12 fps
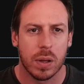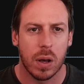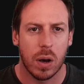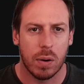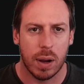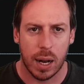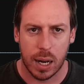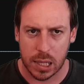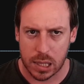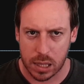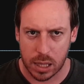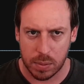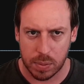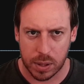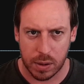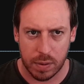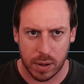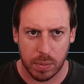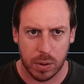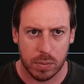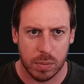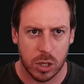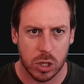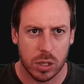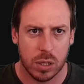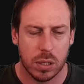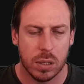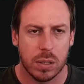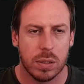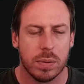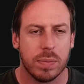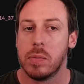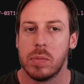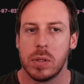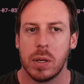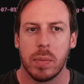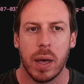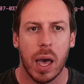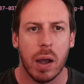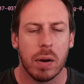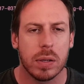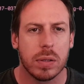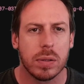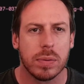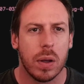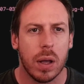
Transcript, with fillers: All right, let's keep giving it permissions some errors.